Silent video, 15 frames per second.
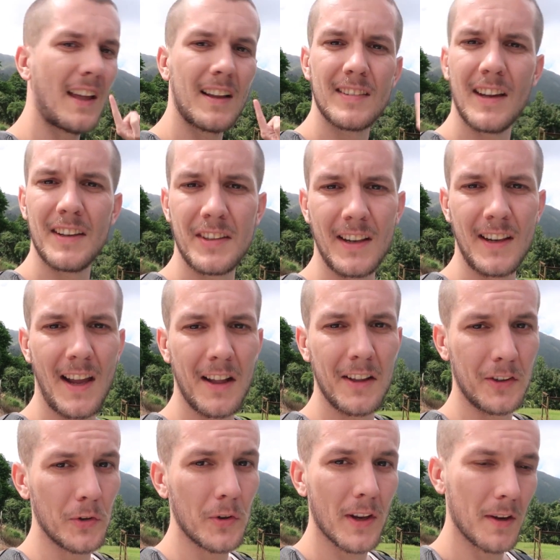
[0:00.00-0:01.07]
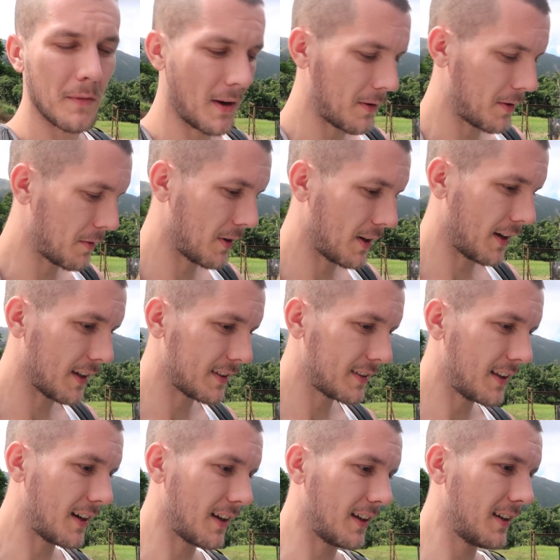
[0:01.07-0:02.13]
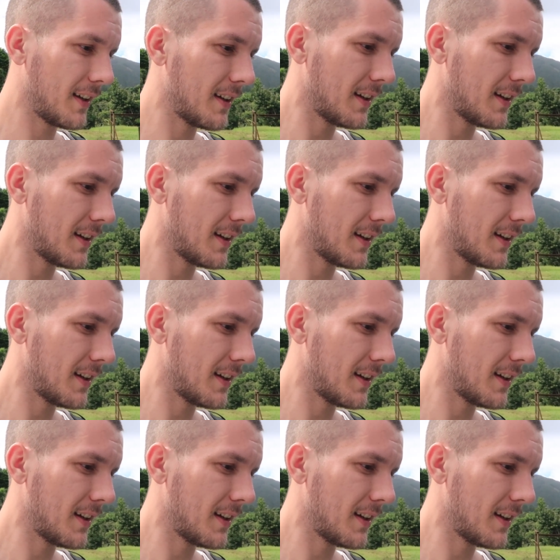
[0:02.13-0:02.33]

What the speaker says: that's actually El Yuki where we were yesterday.